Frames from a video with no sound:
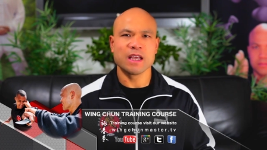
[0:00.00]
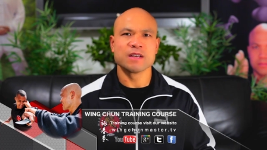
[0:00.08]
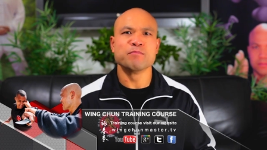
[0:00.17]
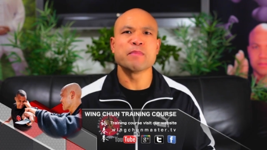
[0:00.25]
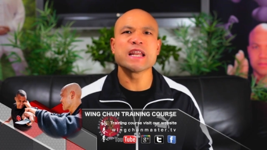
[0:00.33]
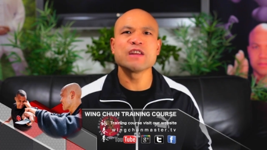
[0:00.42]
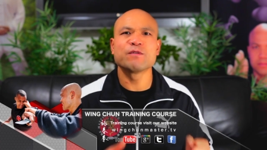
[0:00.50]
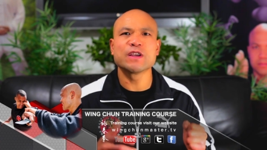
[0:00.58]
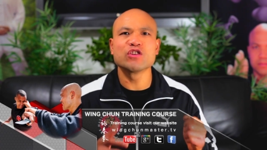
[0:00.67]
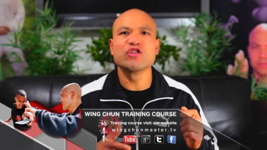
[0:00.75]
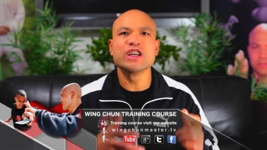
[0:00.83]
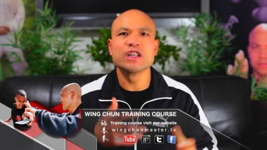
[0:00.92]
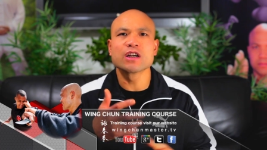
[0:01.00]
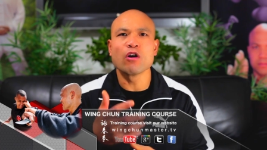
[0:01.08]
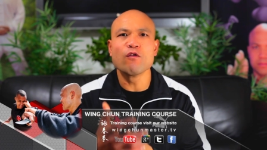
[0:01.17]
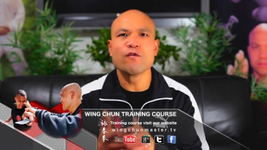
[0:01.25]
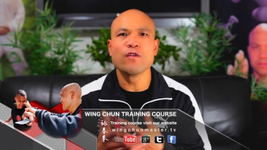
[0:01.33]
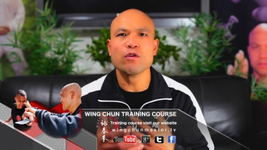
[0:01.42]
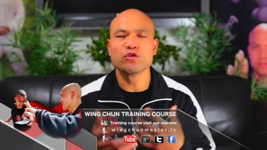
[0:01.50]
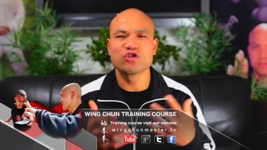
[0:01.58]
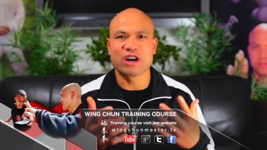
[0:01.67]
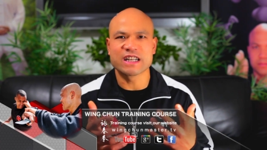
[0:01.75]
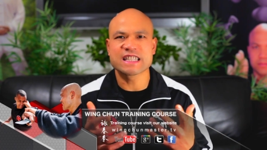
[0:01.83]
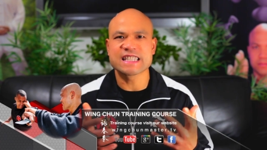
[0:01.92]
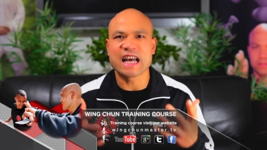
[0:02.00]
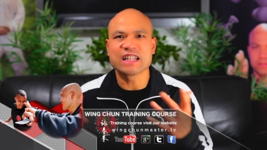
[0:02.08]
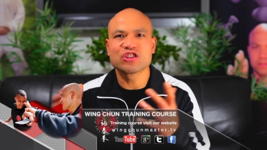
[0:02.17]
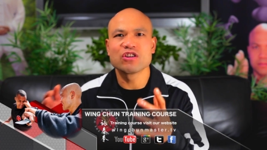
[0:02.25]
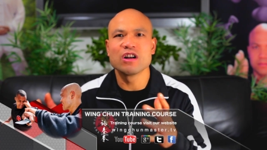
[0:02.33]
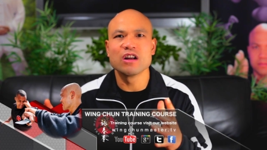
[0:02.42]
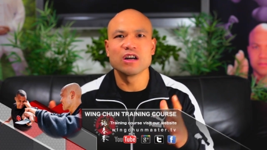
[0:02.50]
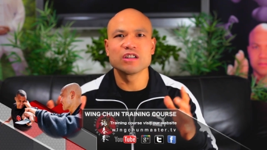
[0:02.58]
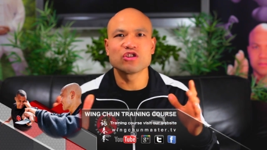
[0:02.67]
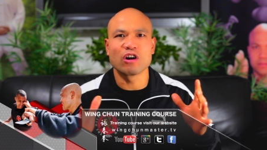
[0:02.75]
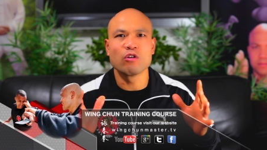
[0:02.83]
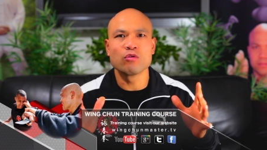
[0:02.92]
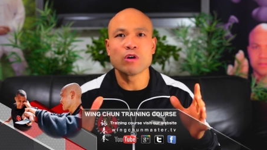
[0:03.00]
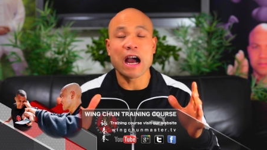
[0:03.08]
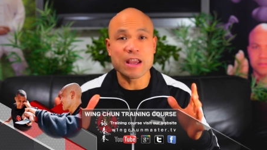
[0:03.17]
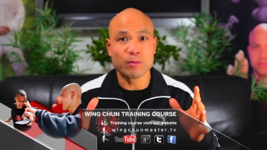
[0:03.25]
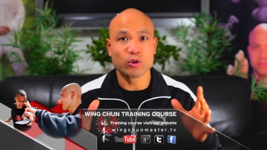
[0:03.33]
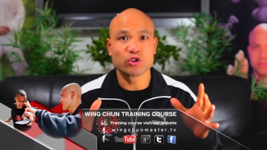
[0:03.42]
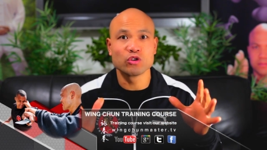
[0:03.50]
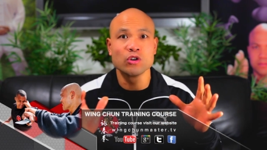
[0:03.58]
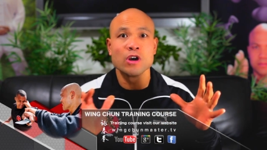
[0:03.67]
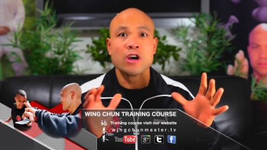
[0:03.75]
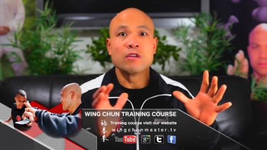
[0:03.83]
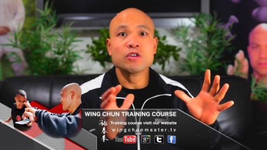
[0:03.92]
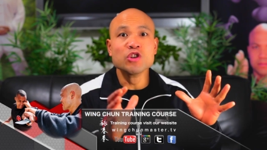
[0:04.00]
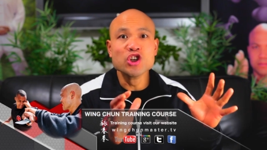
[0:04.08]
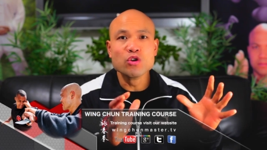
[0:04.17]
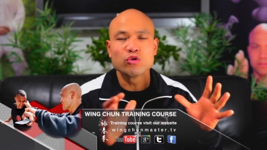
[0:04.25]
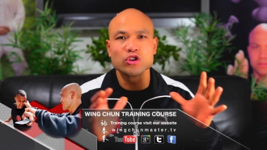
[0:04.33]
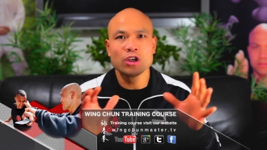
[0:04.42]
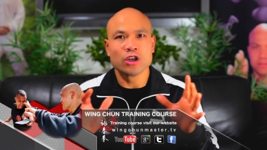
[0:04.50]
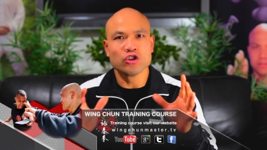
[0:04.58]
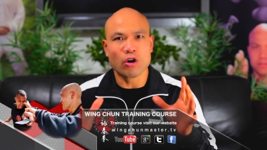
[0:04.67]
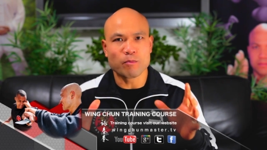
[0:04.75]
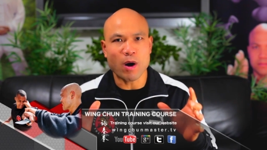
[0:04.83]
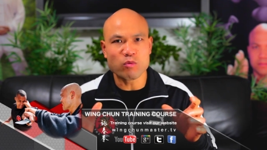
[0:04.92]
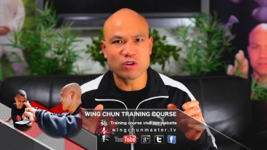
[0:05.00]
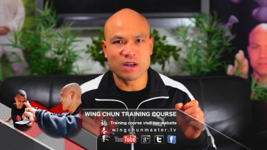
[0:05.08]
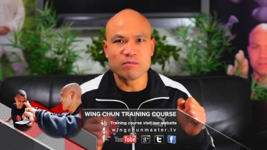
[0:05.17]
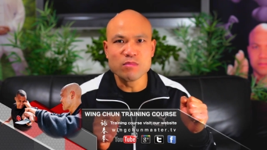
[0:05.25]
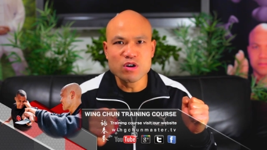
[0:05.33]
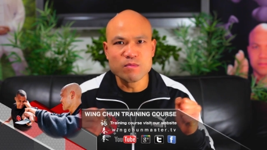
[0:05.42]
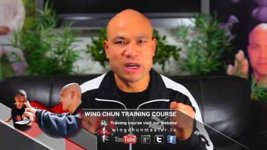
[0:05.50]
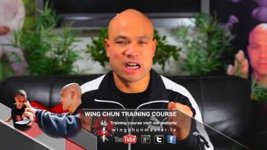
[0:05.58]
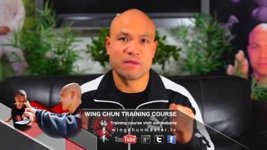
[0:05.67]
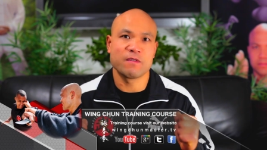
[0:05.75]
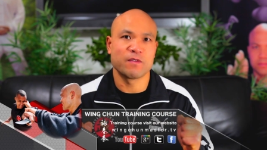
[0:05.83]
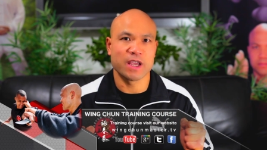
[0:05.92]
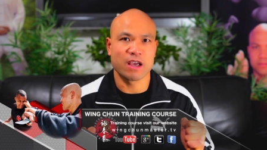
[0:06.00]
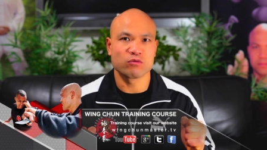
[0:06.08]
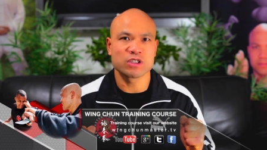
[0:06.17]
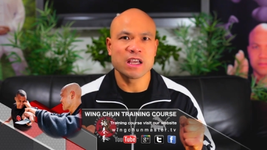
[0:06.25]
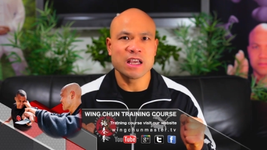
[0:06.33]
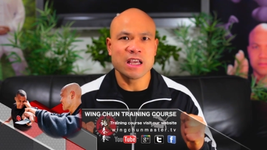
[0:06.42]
Many things you need to go through to understand, to learn, to all able to use your opponent movement and everything else.